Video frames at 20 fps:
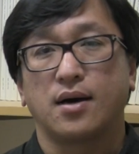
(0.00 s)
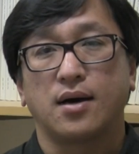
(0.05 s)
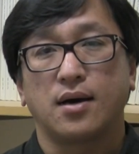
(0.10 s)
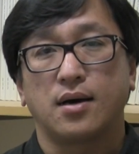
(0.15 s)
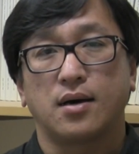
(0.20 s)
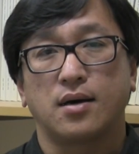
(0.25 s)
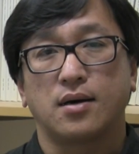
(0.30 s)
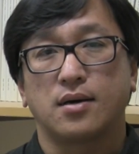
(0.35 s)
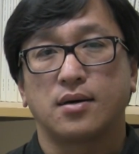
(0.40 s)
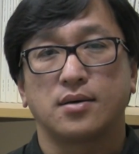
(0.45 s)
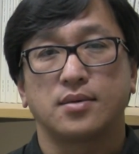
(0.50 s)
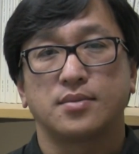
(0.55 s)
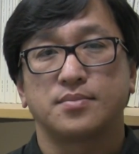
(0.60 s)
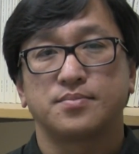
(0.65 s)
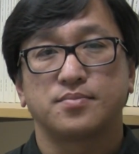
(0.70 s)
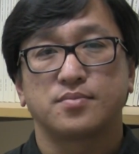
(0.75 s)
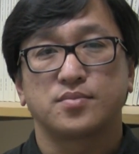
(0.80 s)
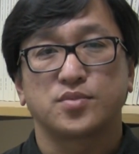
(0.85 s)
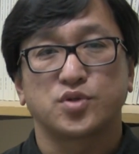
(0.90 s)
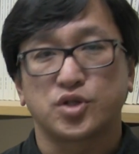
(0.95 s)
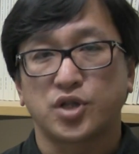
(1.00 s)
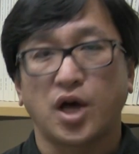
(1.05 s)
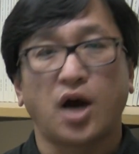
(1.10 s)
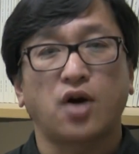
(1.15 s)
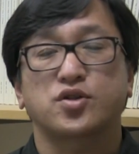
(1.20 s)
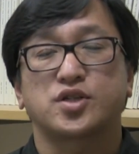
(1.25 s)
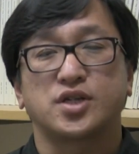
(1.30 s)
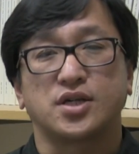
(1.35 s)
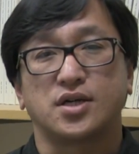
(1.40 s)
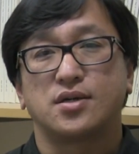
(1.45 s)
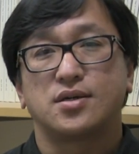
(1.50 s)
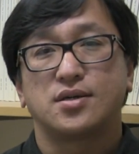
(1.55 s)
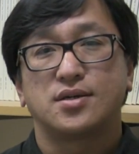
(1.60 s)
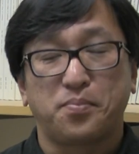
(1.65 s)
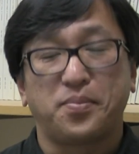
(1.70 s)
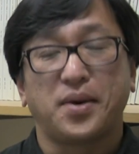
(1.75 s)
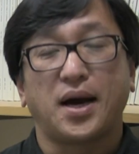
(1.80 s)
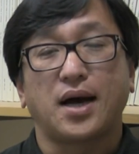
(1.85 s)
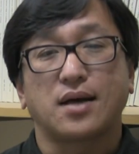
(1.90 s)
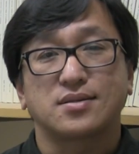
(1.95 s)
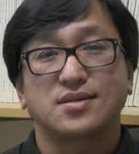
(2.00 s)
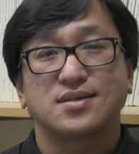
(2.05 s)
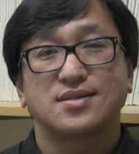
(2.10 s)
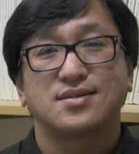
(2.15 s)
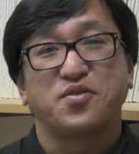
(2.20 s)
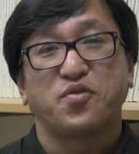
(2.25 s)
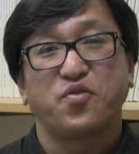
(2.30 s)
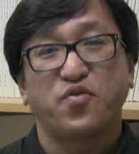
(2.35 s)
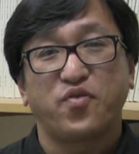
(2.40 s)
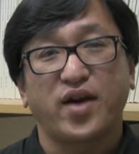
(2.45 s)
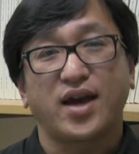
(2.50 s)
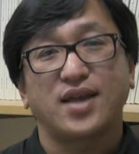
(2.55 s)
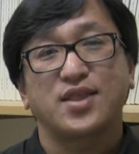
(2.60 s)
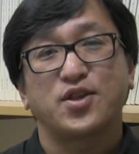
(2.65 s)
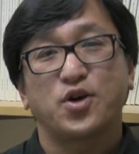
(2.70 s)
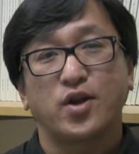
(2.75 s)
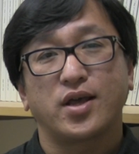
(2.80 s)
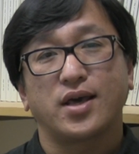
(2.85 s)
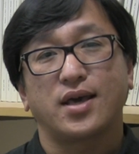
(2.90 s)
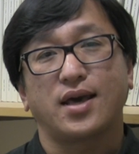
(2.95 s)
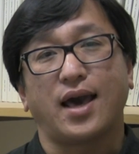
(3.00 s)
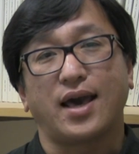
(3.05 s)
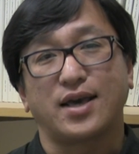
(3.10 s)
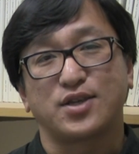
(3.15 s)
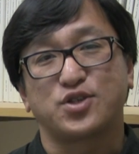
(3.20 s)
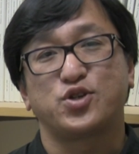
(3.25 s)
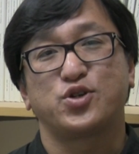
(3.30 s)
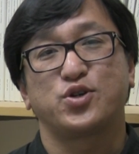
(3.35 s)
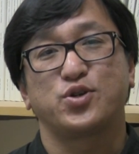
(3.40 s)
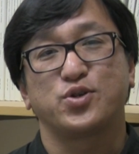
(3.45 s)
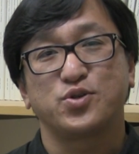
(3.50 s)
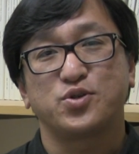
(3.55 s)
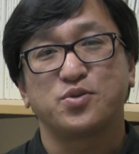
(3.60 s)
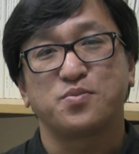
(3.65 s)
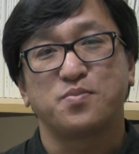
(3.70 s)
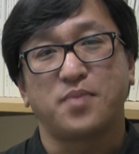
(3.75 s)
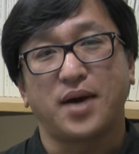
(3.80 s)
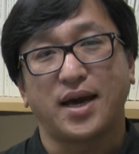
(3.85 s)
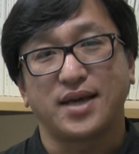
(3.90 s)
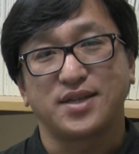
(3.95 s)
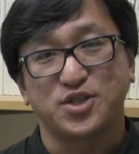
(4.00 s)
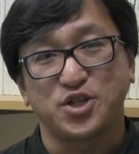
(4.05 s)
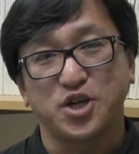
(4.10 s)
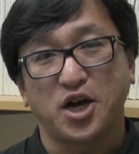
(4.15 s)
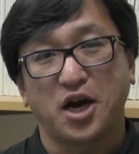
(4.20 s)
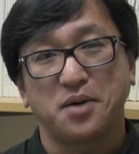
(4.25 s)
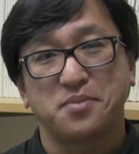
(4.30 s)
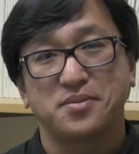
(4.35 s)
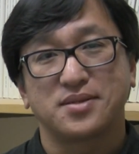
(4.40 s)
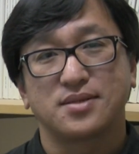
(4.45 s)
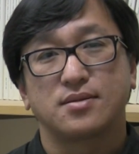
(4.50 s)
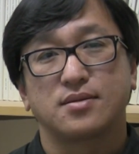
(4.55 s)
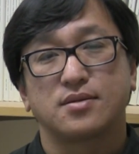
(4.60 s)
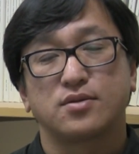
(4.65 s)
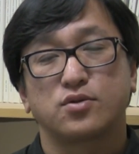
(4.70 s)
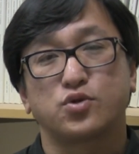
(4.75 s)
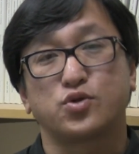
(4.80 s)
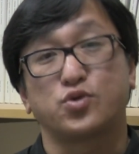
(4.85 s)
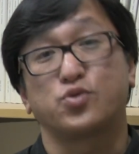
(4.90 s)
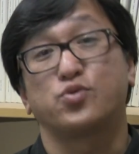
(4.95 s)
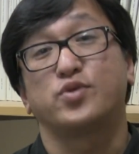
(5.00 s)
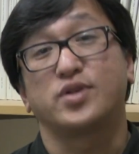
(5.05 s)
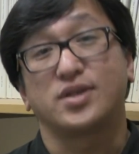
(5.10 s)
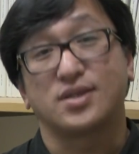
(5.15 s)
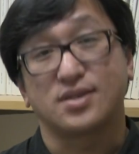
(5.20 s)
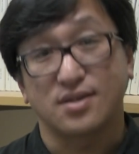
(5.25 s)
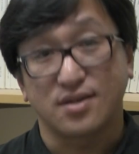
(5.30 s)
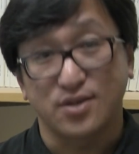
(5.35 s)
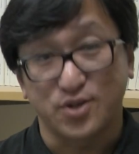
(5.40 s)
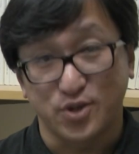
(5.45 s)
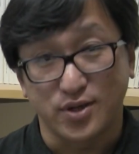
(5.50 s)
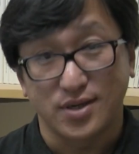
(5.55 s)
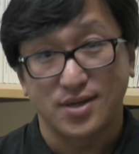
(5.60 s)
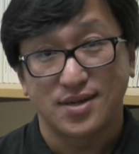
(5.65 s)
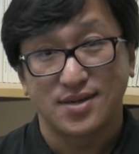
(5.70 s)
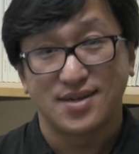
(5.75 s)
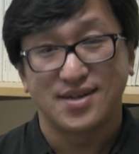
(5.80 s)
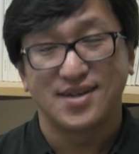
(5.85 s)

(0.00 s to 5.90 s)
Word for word: a doctor, but finally I changed my job to researcher.